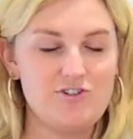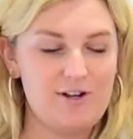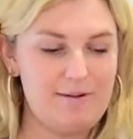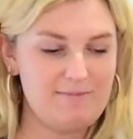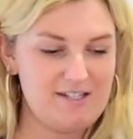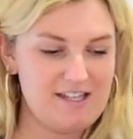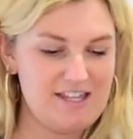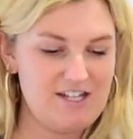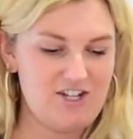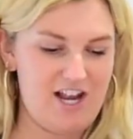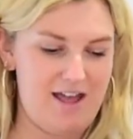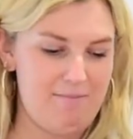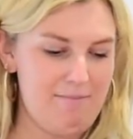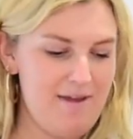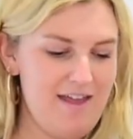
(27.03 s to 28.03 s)
trip to the
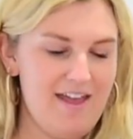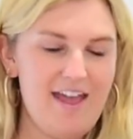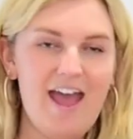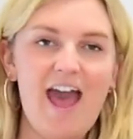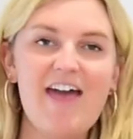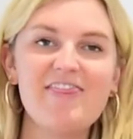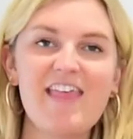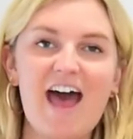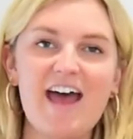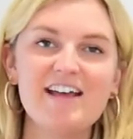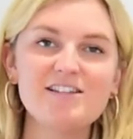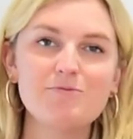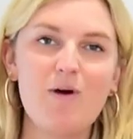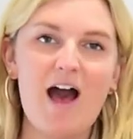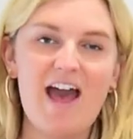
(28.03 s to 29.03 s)
gym. And
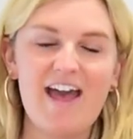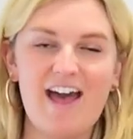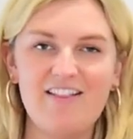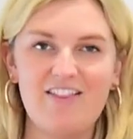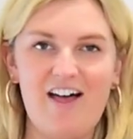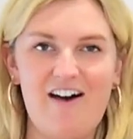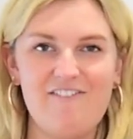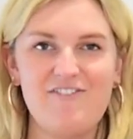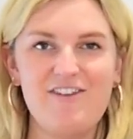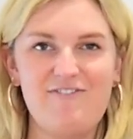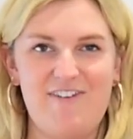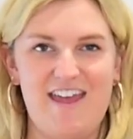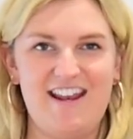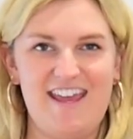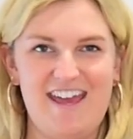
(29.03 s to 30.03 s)
that is why I love the Fit